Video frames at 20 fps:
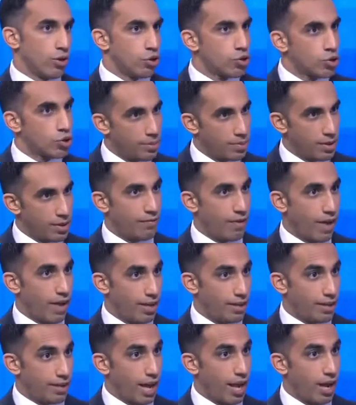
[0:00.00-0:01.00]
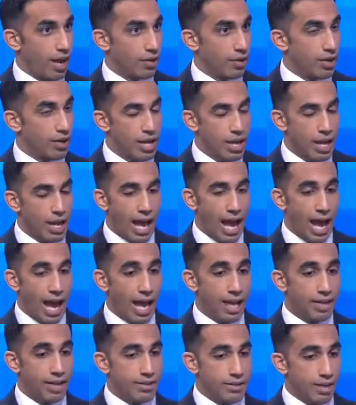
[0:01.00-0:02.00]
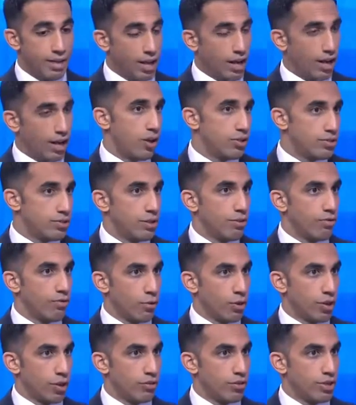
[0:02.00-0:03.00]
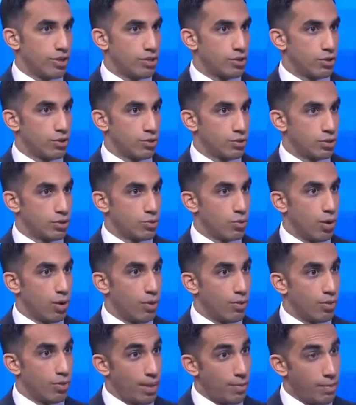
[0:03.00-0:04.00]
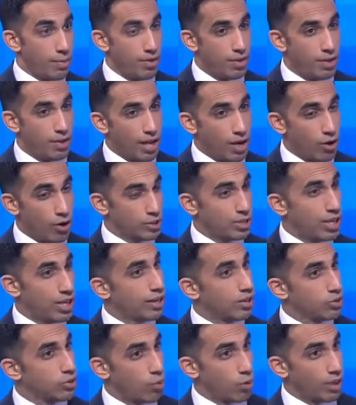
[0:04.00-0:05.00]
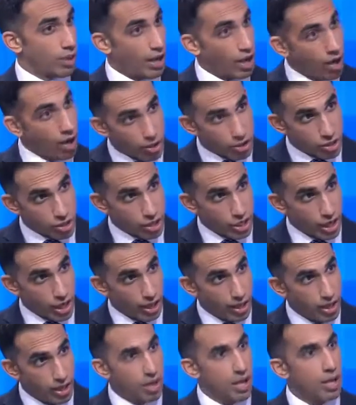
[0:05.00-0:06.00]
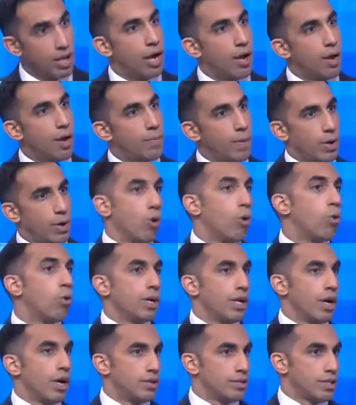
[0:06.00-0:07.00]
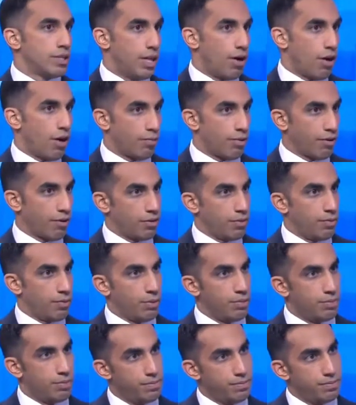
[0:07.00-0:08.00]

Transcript: on trim the fat down and closing the 43 stores as well. They're not telling us what they are just yet, but all we know is that they're unprofitable.